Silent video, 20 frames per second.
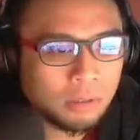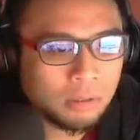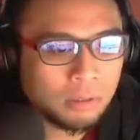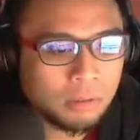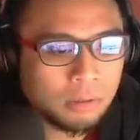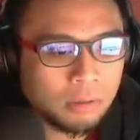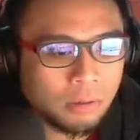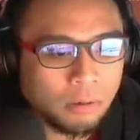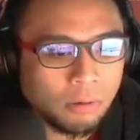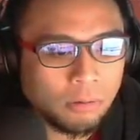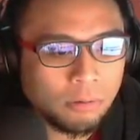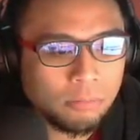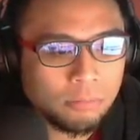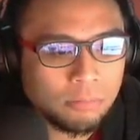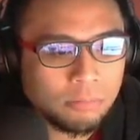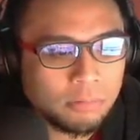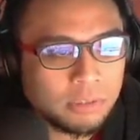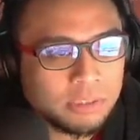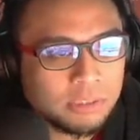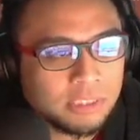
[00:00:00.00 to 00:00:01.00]

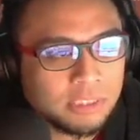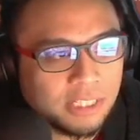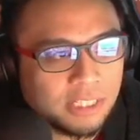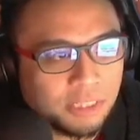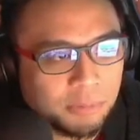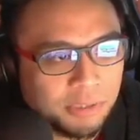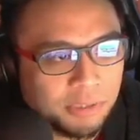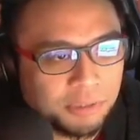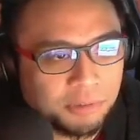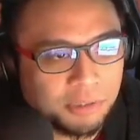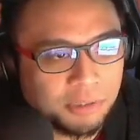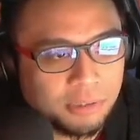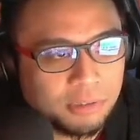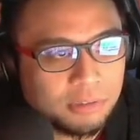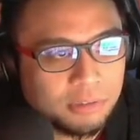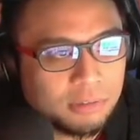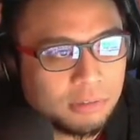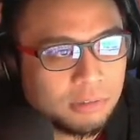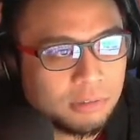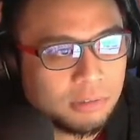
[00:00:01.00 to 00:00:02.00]
I'm just gonna keep on doing it
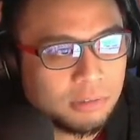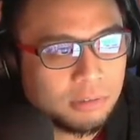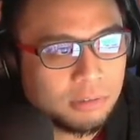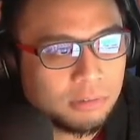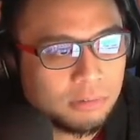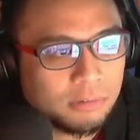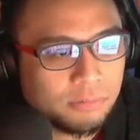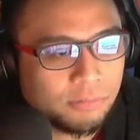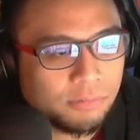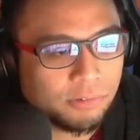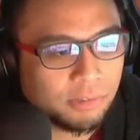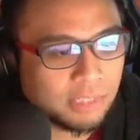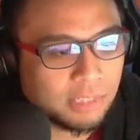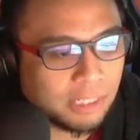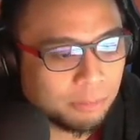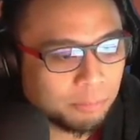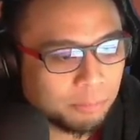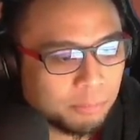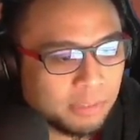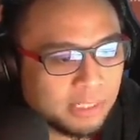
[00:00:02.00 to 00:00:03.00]
for
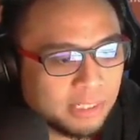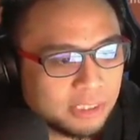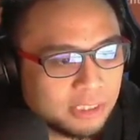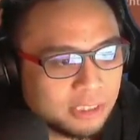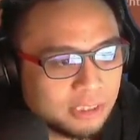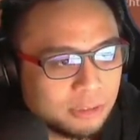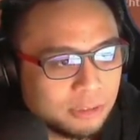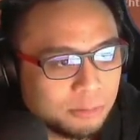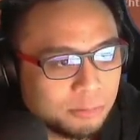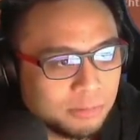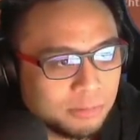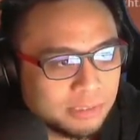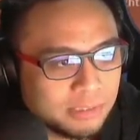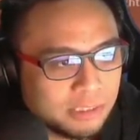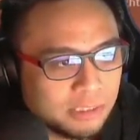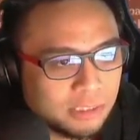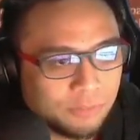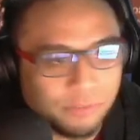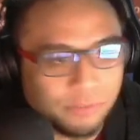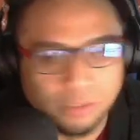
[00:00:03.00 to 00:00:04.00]
that piece
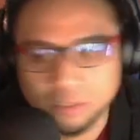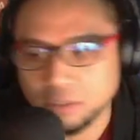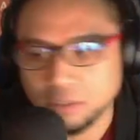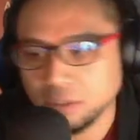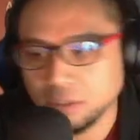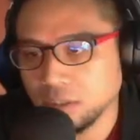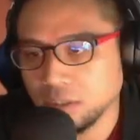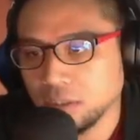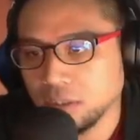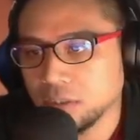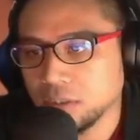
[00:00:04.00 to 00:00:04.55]
specifically.